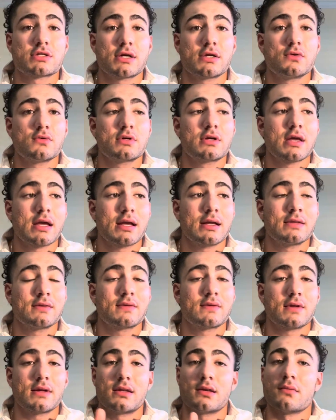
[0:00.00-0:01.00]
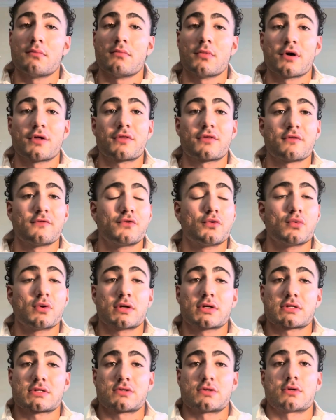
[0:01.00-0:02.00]
that you gained in a month of
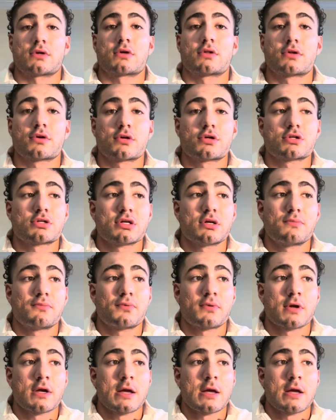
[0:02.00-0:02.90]
doing a certain clerkship,